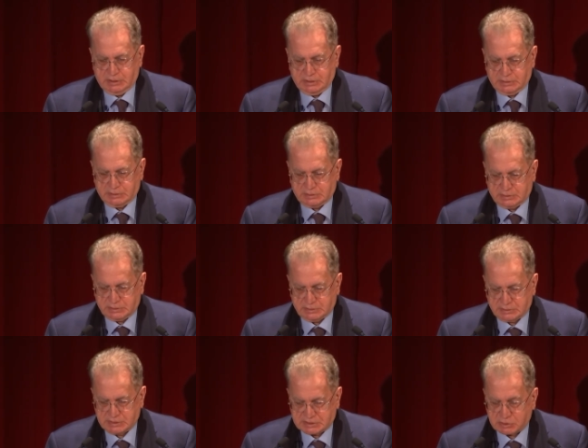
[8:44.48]

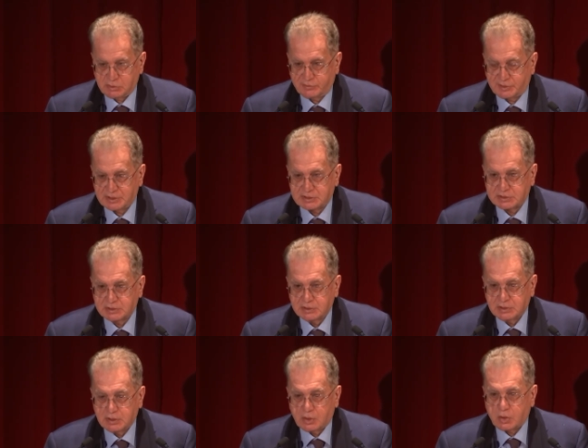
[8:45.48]
uh, these conflicts,
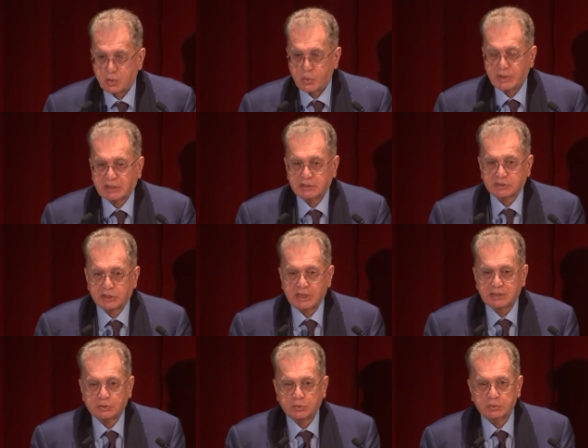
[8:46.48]
or we can
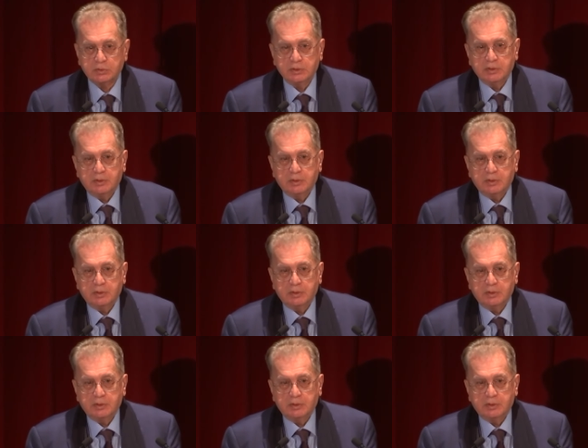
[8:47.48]
try to